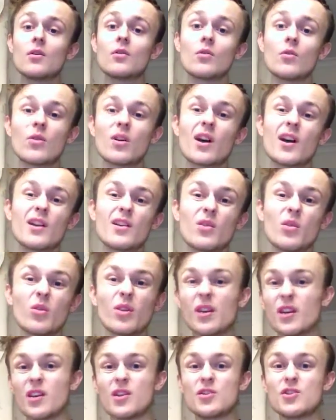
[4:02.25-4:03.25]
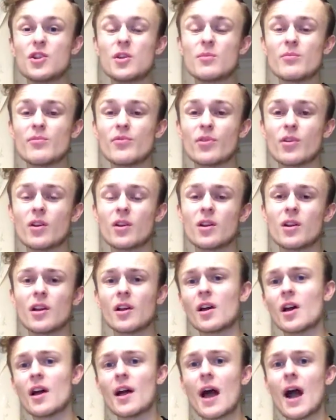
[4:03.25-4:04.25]
or kind of like gym for an
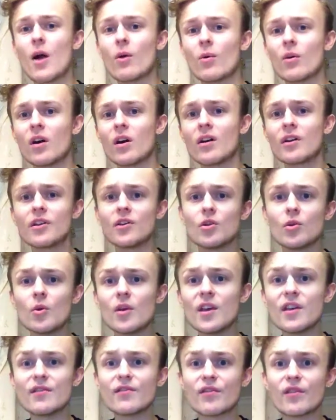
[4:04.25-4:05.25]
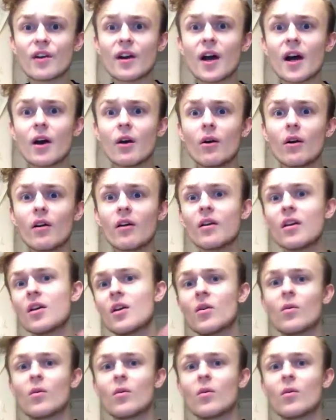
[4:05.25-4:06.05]
hour and you eat for an hour,